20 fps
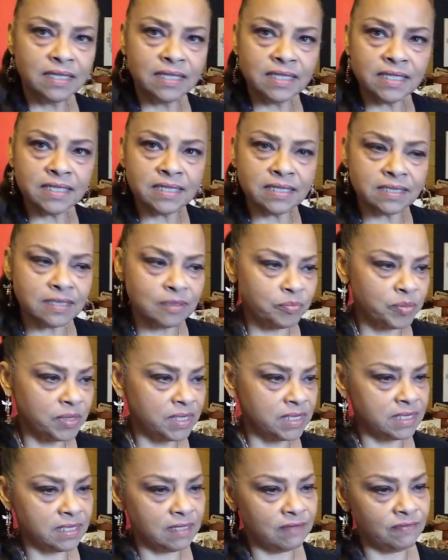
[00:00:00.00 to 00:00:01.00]
This is a
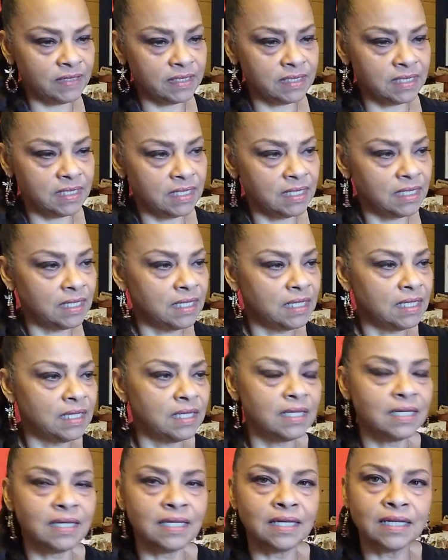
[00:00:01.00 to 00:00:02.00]
piece of it.
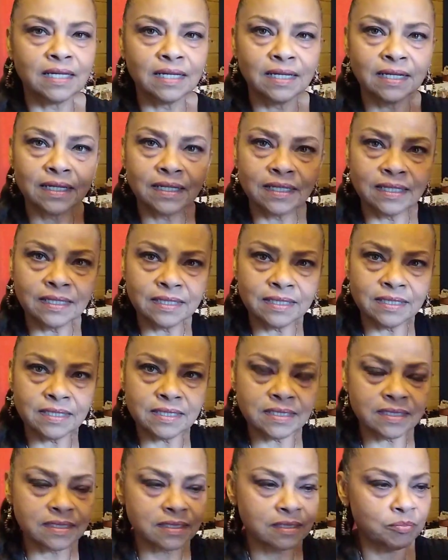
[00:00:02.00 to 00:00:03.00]

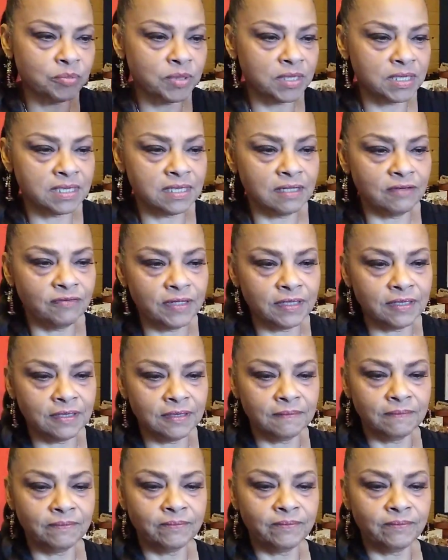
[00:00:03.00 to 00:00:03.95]
This is a piece of it.